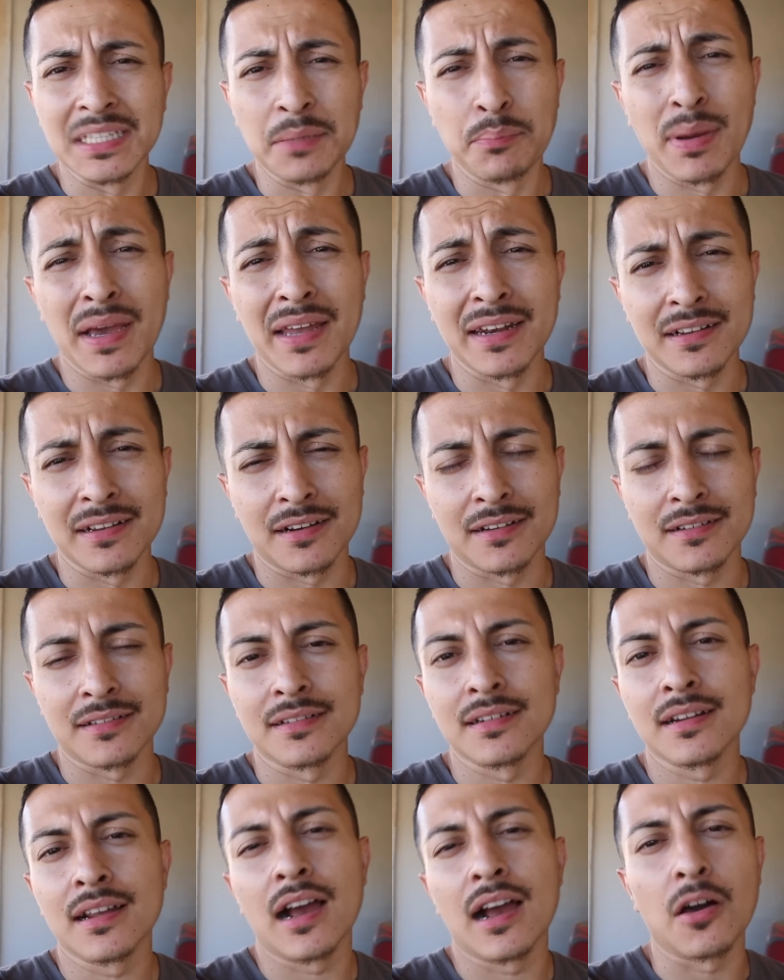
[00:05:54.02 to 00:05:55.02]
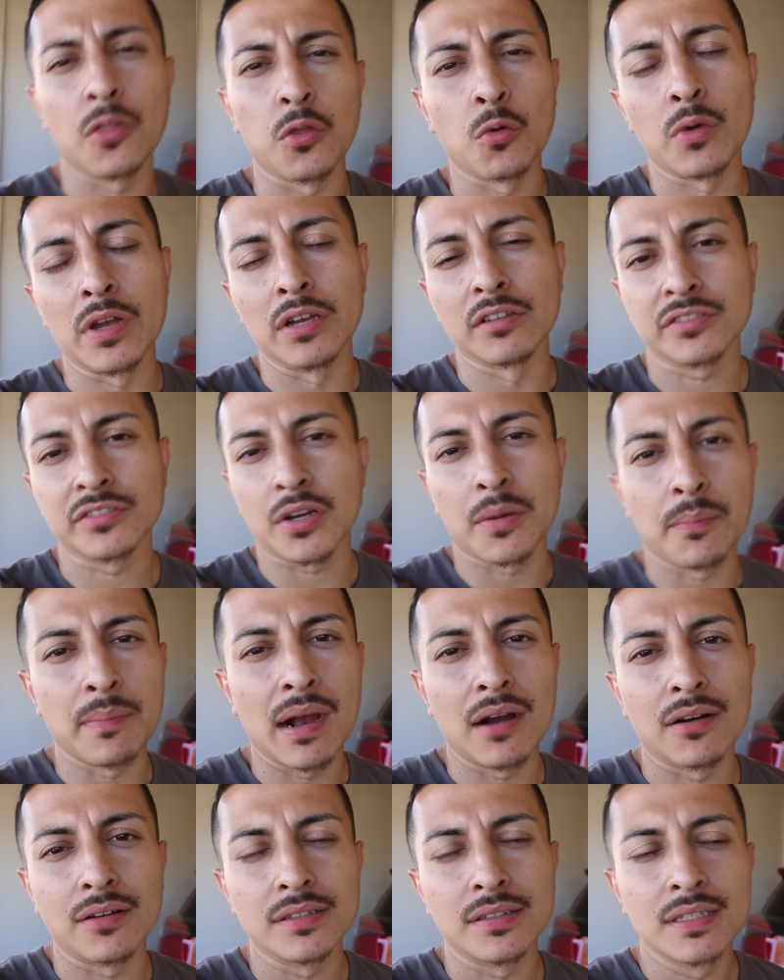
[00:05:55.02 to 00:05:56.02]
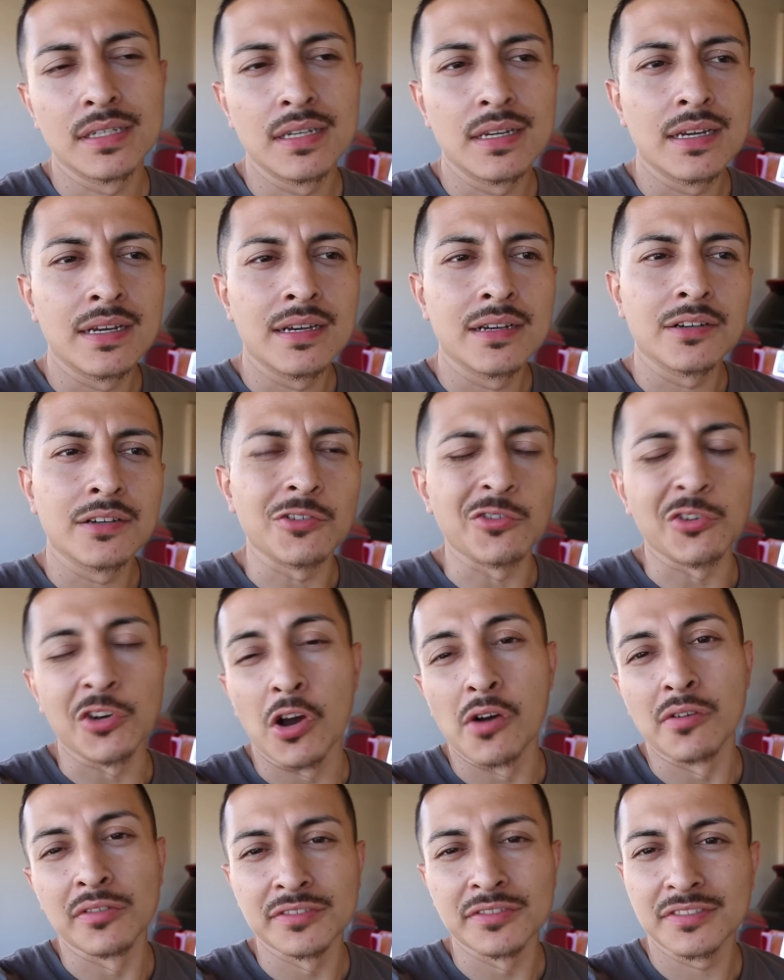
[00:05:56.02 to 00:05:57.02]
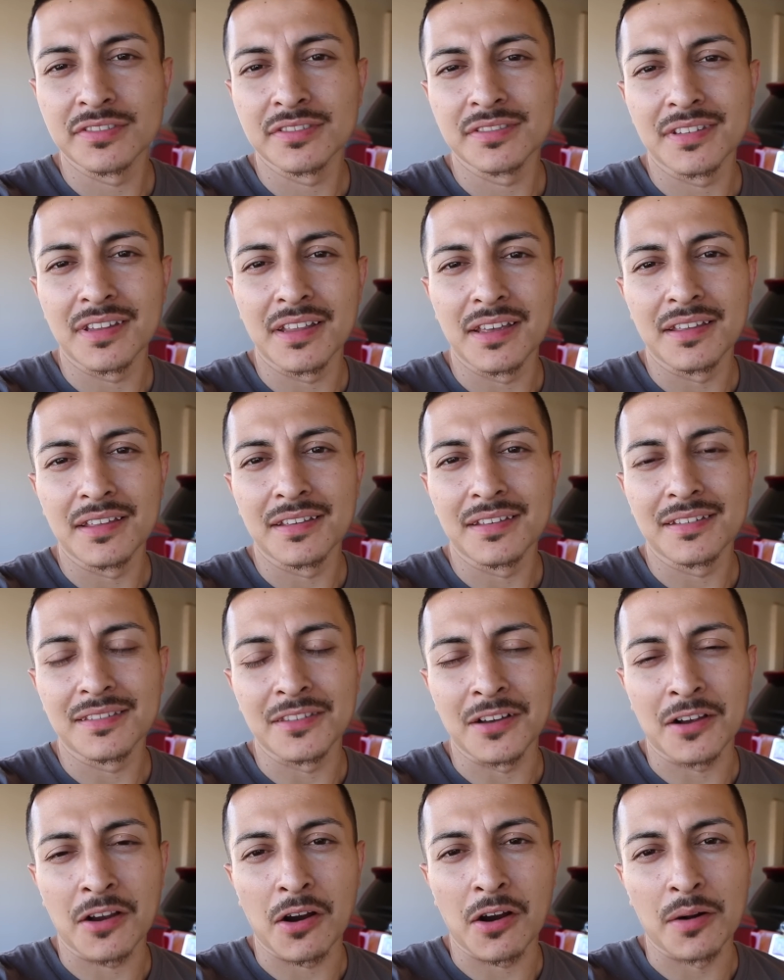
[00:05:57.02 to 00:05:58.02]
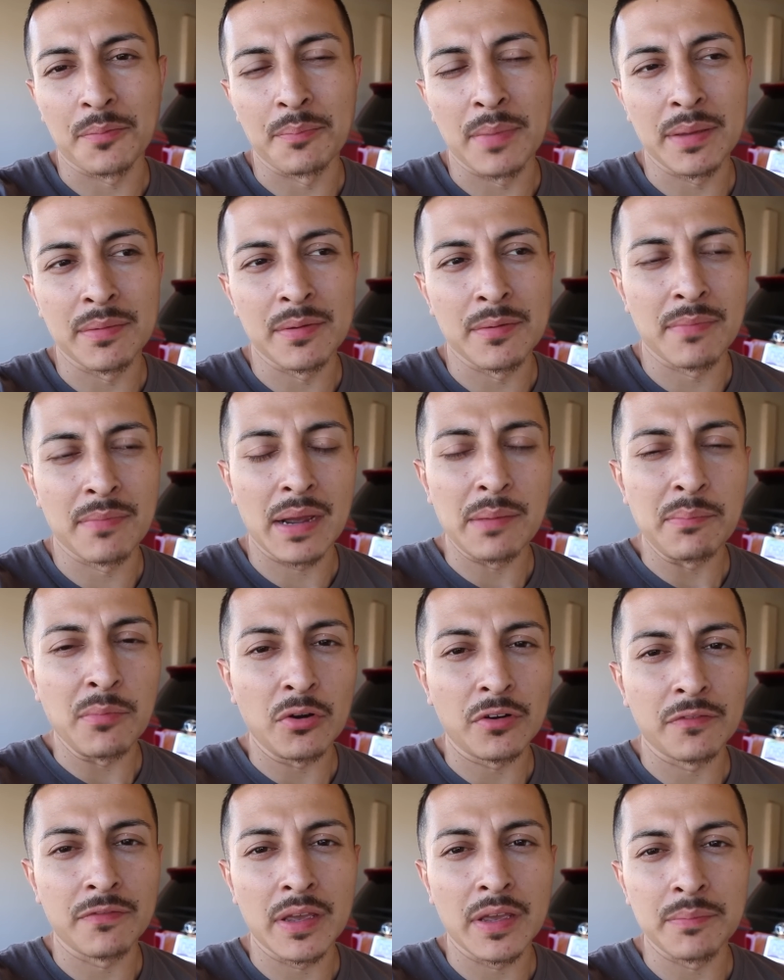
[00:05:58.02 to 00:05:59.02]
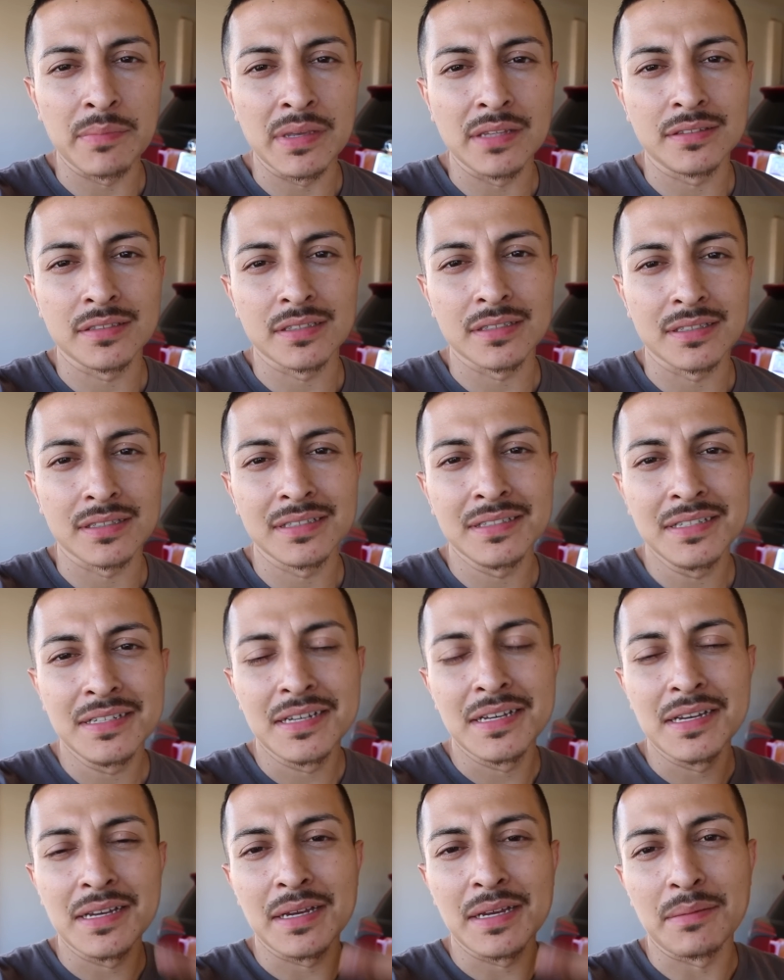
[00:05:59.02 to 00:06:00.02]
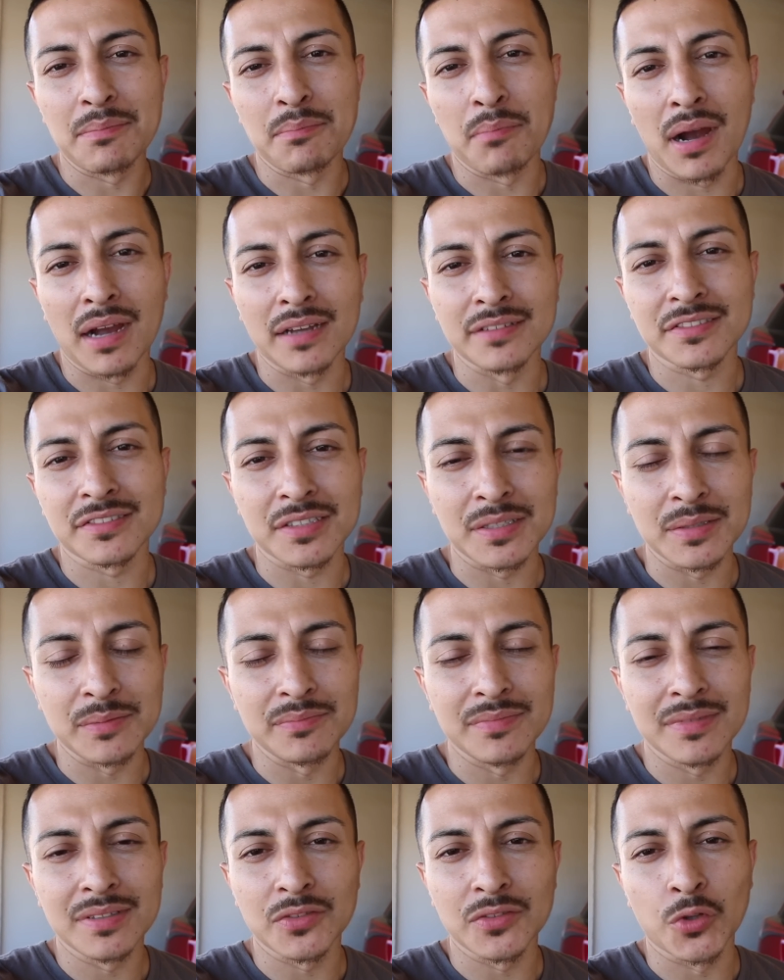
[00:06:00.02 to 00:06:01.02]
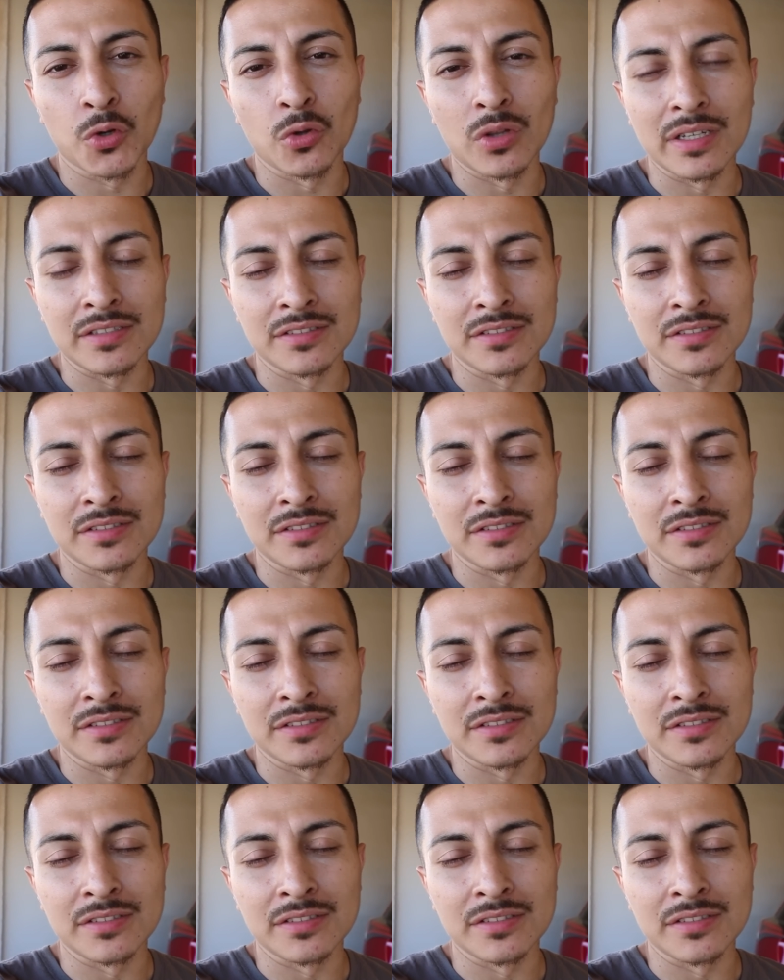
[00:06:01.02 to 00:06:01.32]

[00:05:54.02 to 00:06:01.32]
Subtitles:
Depending on how the wheels come out, who knows? The car maybe might motivate me to buy some dual